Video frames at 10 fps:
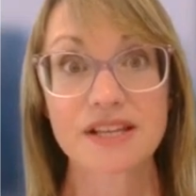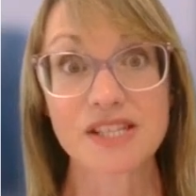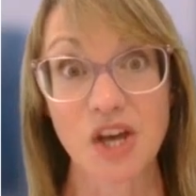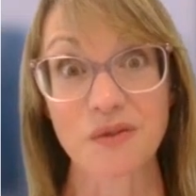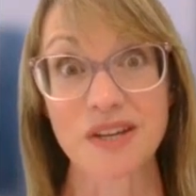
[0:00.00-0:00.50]

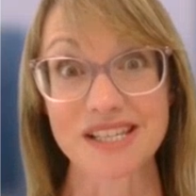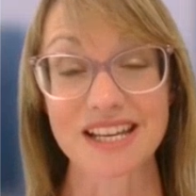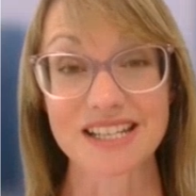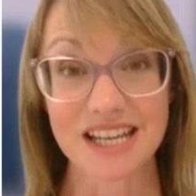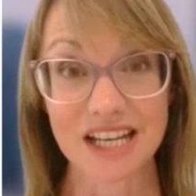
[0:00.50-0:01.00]
service
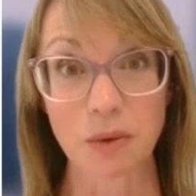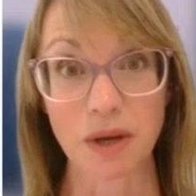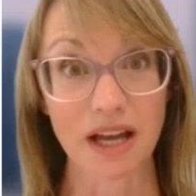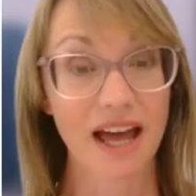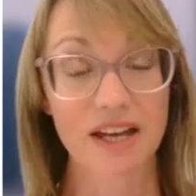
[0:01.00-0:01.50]

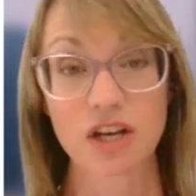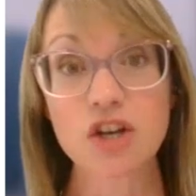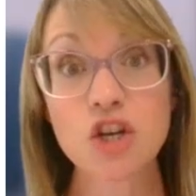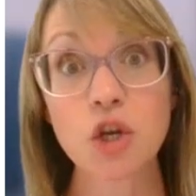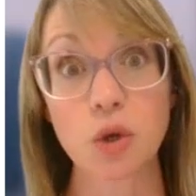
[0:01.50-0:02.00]
continuing
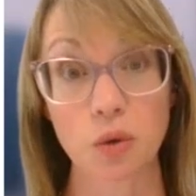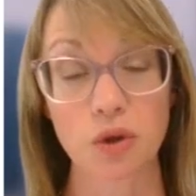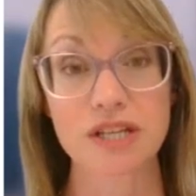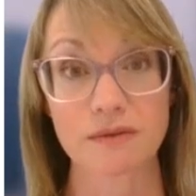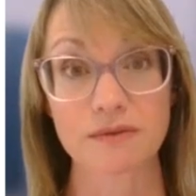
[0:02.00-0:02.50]
and knew
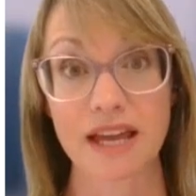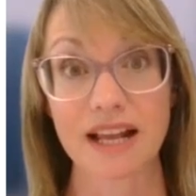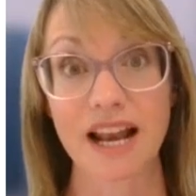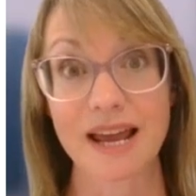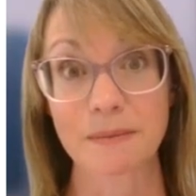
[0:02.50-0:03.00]
that if they
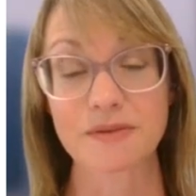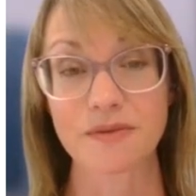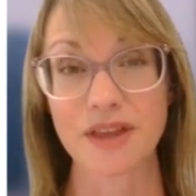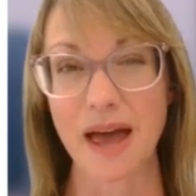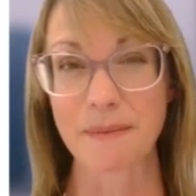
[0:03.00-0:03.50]
claimed
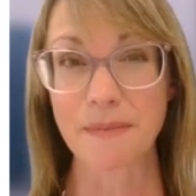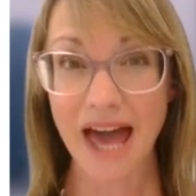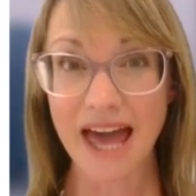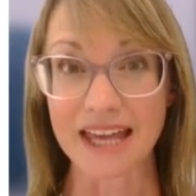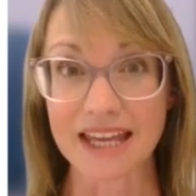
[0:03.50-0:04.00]
for their
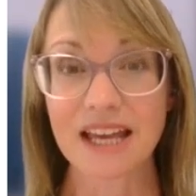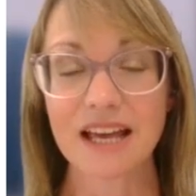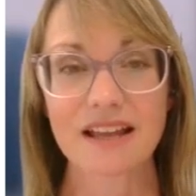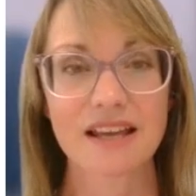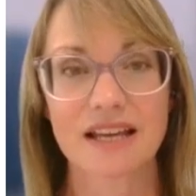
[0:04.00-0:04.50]
pay,
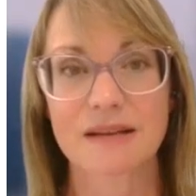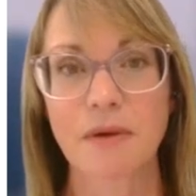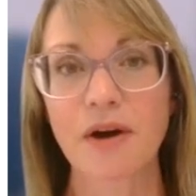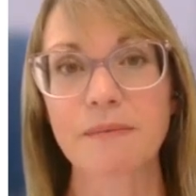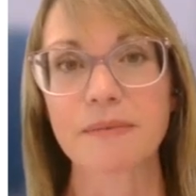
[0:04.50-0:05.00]
it
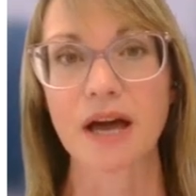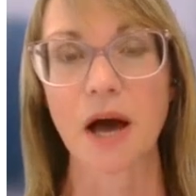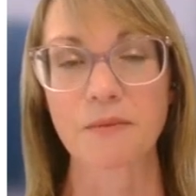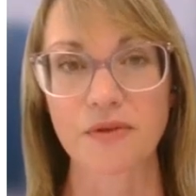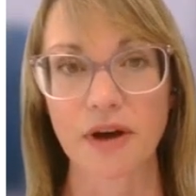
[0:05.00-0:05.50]
might
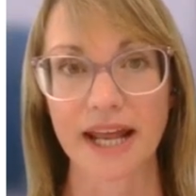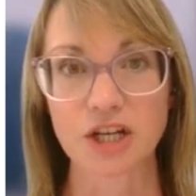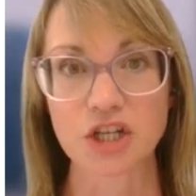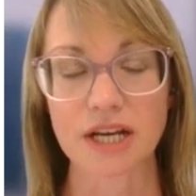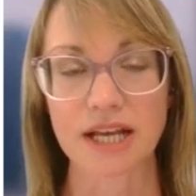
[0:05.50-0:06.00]
become
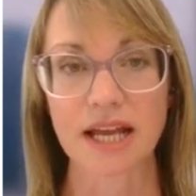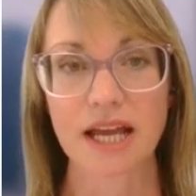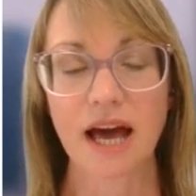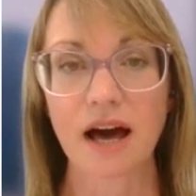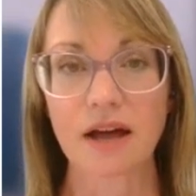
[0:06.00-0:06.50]
financially
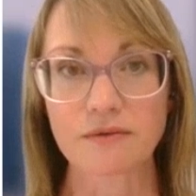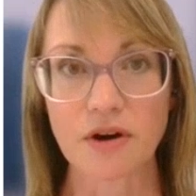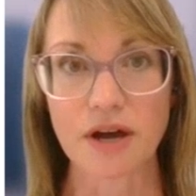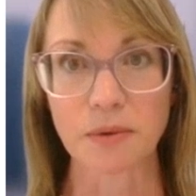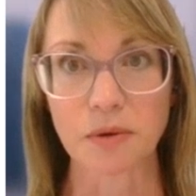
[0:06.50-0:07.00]

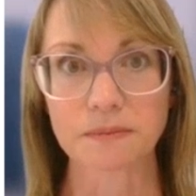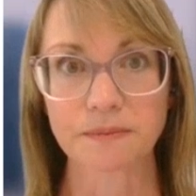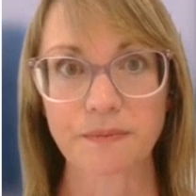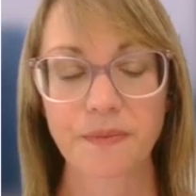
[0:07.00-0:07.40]
unviable.